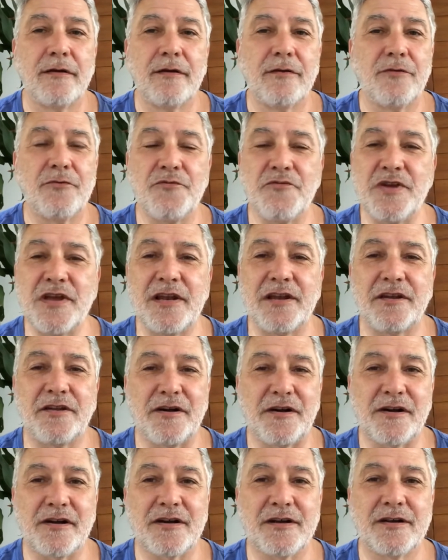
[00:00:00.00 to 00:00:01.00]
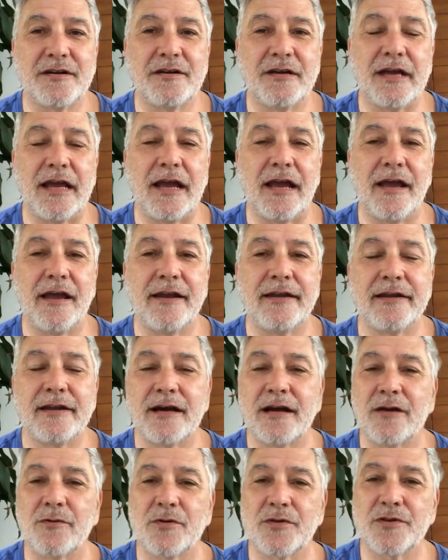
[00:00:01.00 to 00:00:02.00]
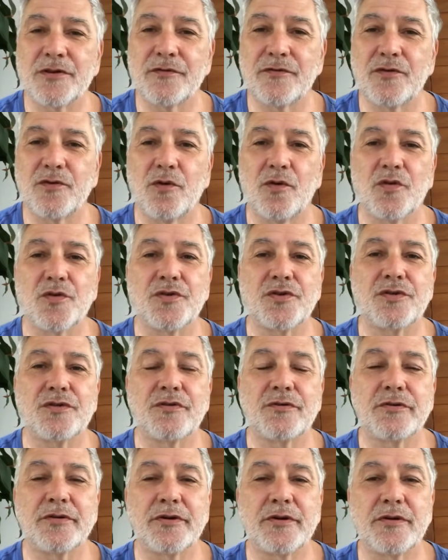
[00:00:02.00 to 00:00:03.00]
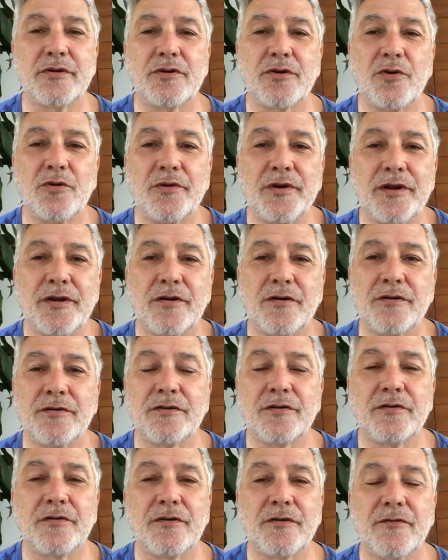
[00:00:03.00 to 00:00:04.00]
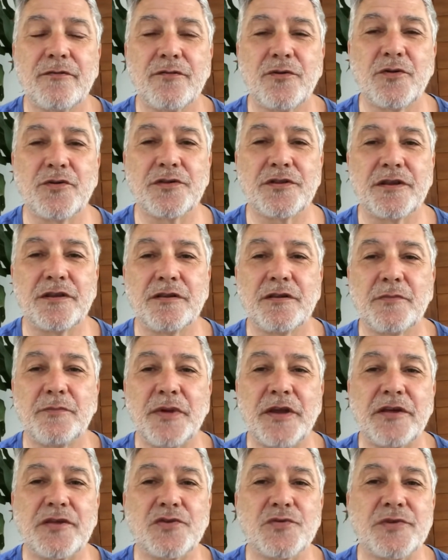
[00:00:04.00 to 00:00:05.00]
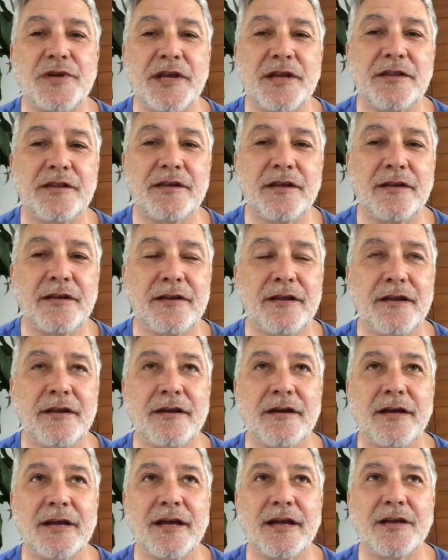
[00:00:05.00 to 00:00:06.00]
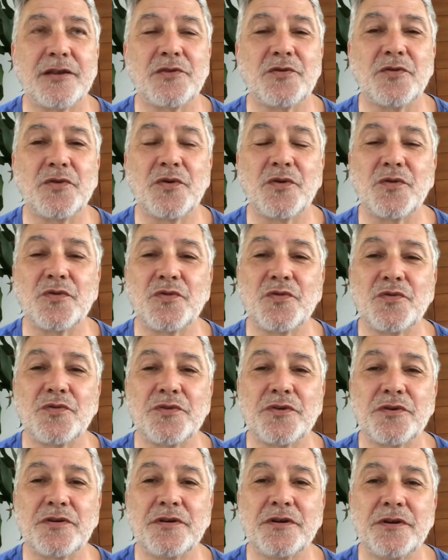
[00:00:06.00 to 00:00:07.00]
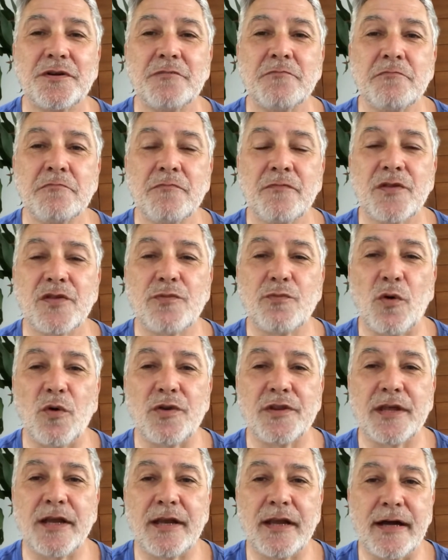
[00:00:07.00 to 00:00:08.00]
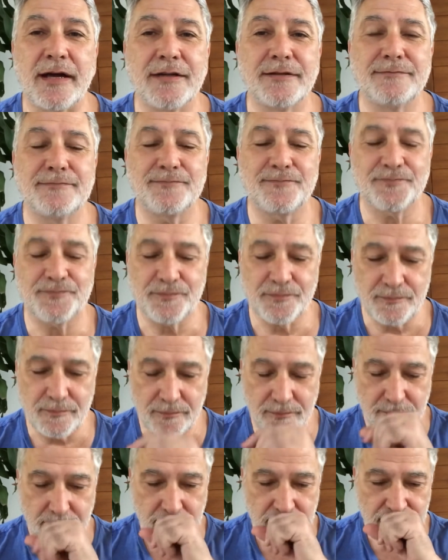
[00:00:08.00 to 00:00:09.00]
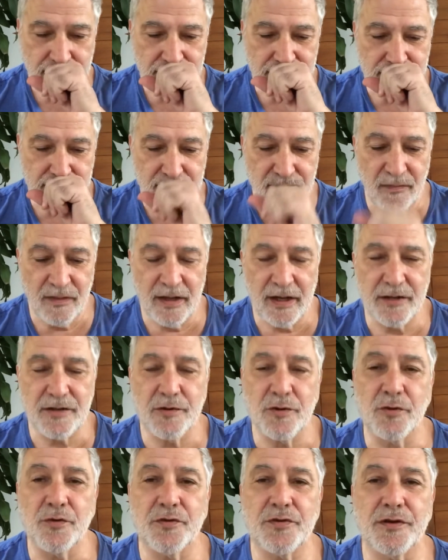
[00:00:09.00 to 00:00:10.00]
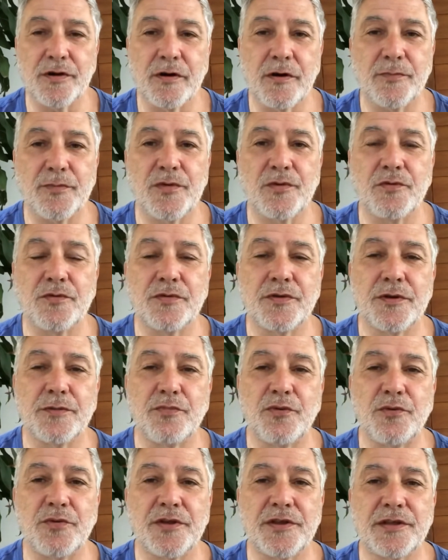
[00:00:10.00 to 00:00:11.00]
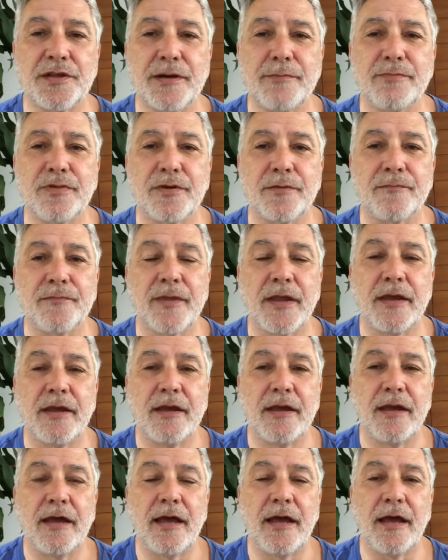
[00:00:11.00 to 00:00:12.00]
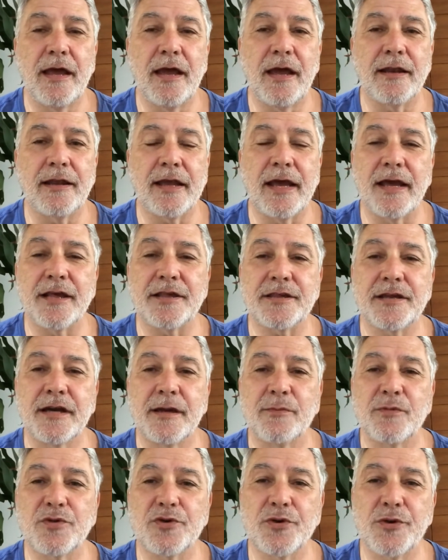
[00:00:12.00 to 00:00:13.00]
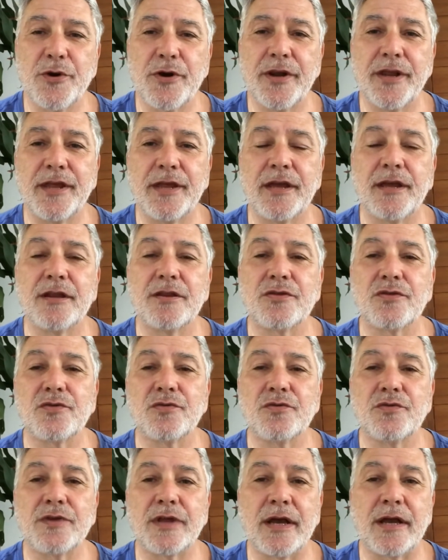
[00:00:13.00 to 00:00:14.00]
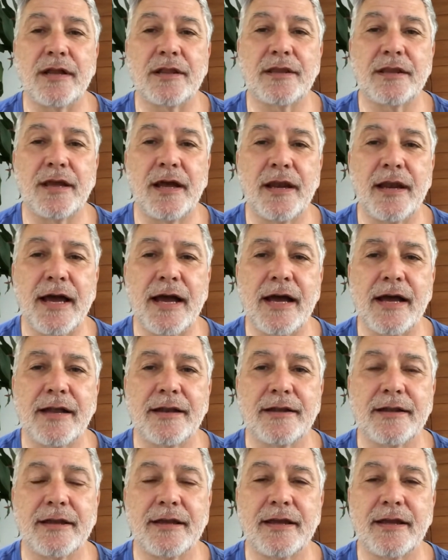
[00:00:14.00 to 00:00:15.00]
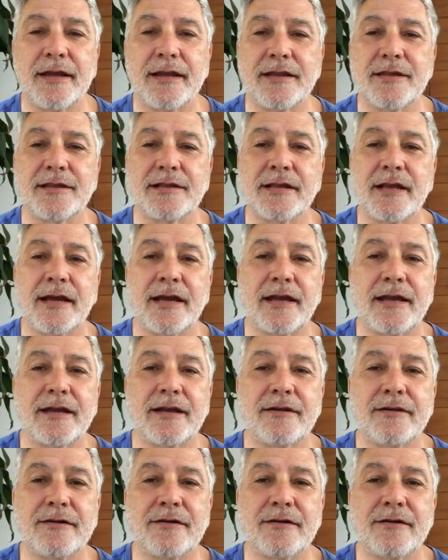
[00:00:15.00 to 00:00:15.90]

really dark, and I was of course going on first in the big streets, and then I had to go to the small jalan that goes up to the Buddhist temple. And as I'm turning into that jalan, it's like